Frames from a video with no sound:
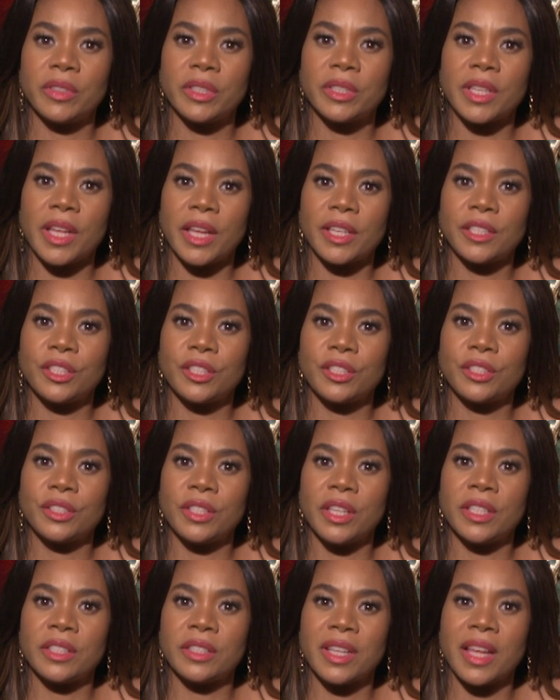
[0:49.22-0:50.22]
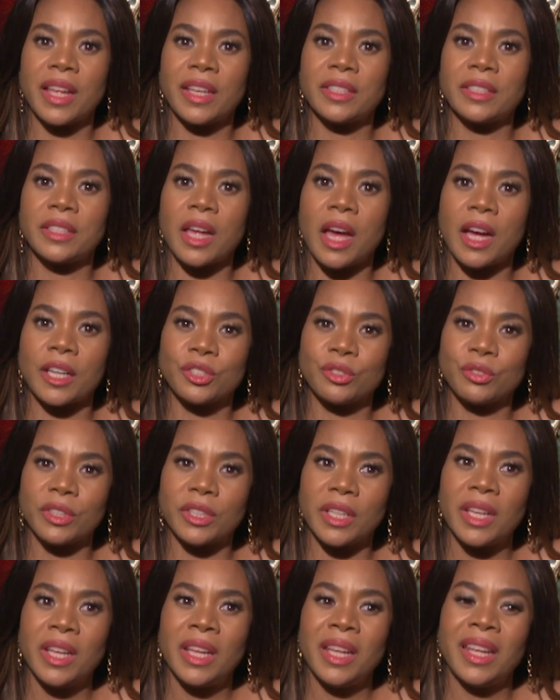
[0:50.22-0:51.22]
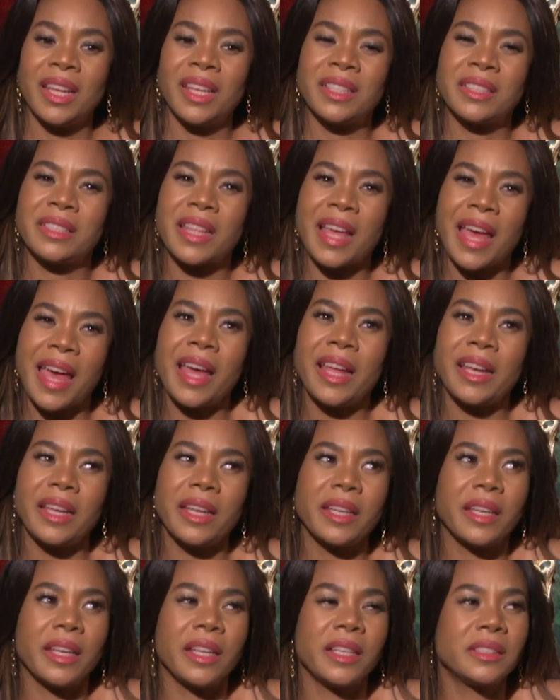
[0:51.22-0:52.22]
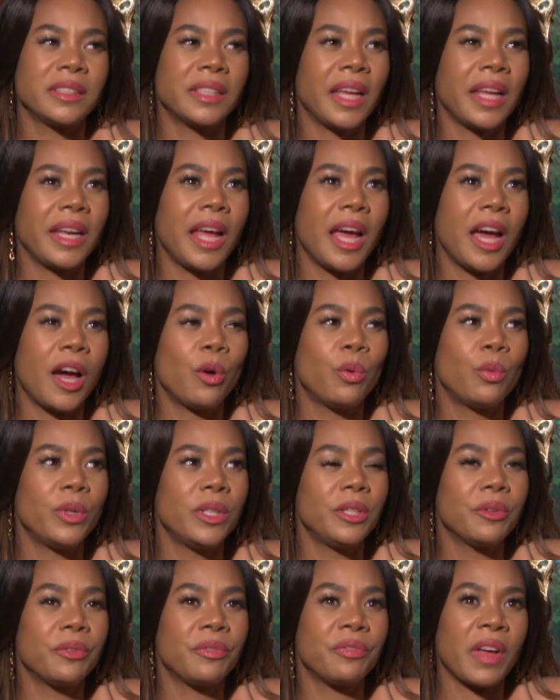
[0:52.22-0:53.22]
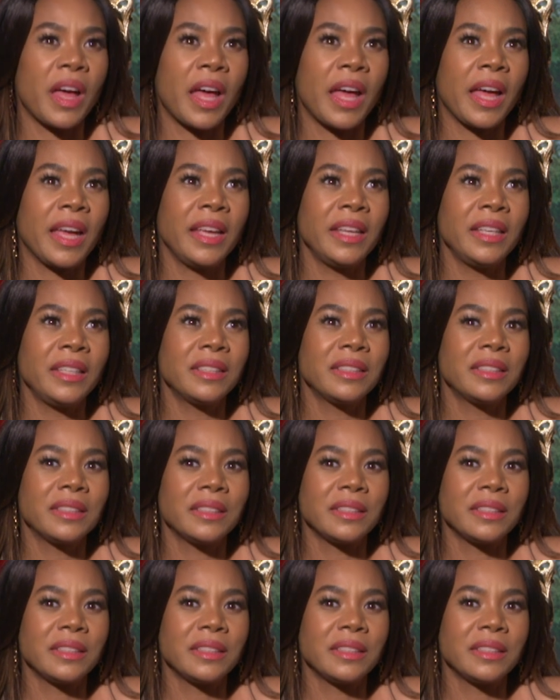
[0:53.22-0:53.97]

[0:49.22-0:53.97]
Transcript: Is right. That just is that doctrine? Is that how we define